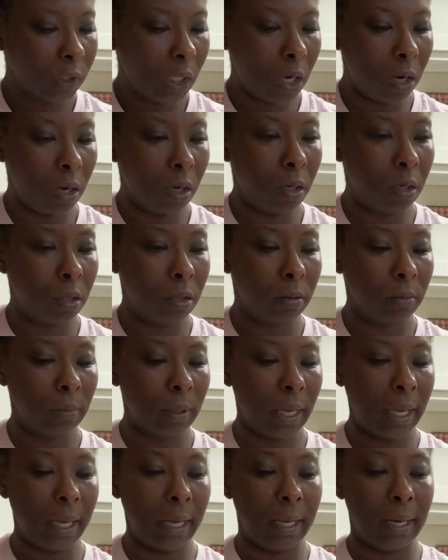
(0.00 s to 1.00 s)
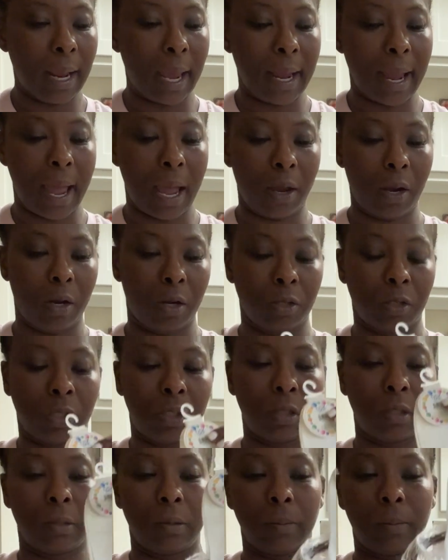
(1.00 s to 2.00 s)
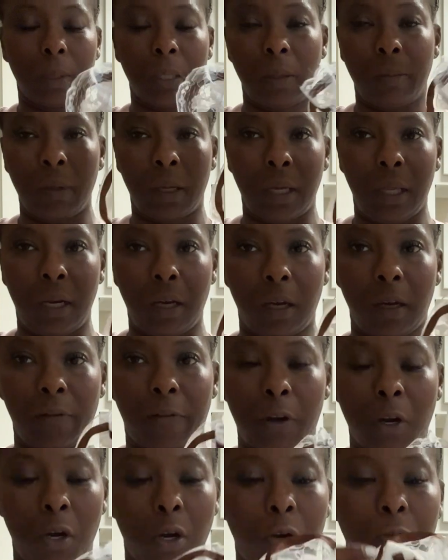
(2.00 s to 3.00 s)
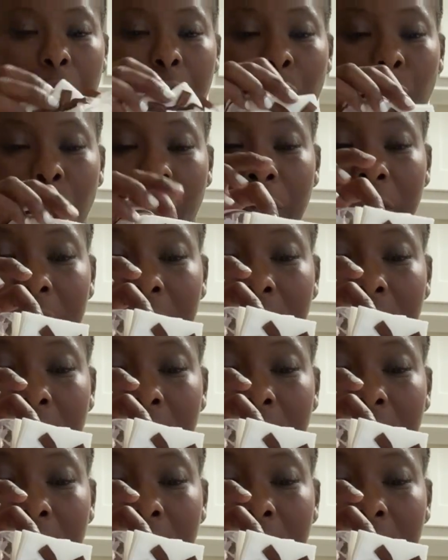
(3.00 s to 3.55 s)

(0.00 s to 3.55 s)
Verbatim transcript: um and i got her some the beginning of her fruity